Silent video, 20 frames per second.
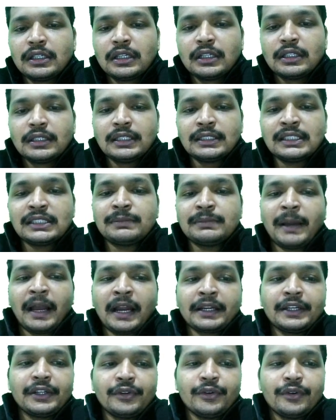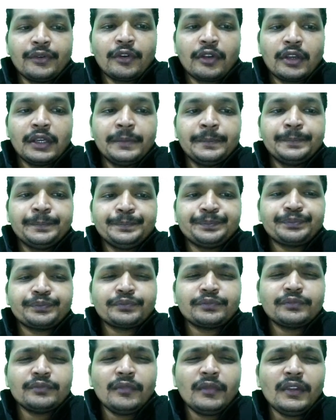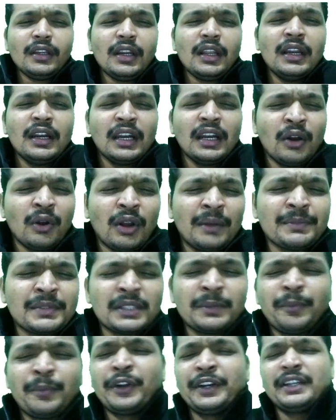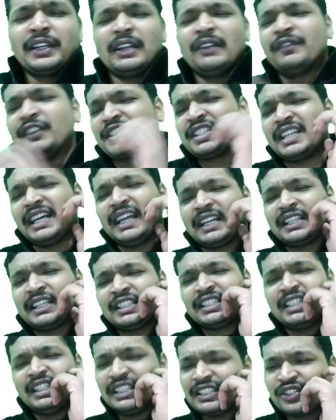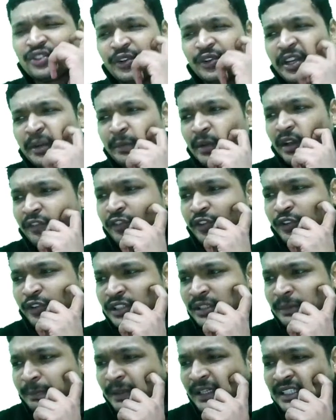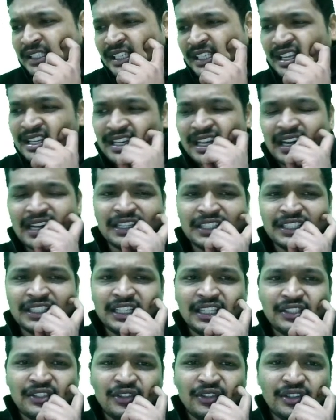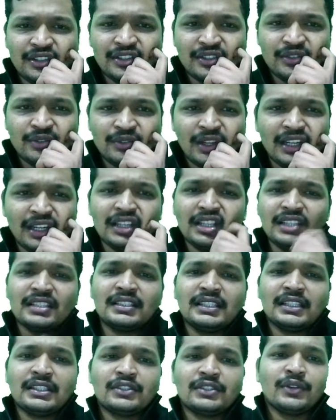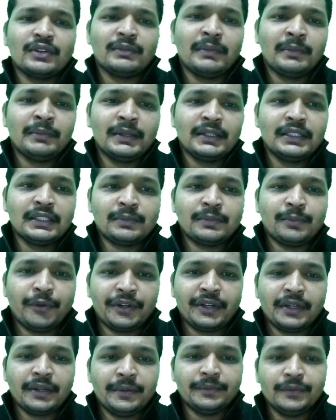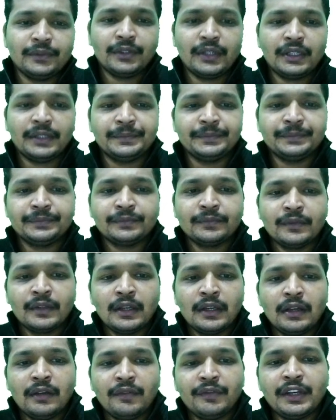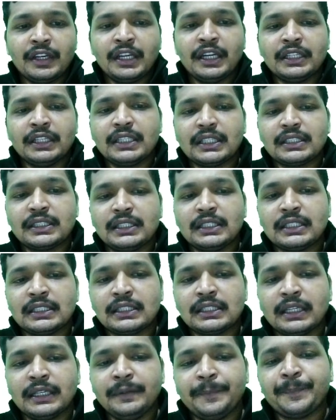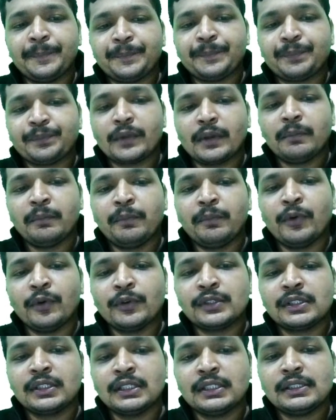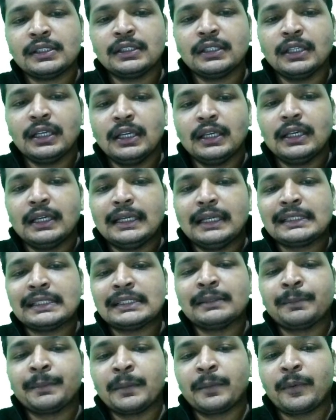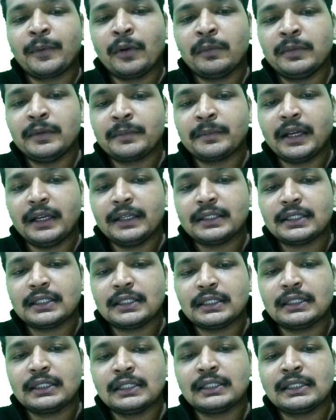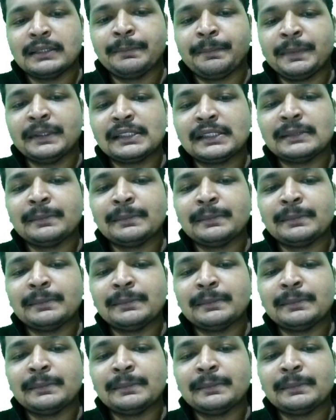This is magnitude. Okay. Now comes the point. Which direction? It's going to be, of course, in plus x. Okay, just to remember this point. We need just this thing. Pose this. It's a simple problem. Simple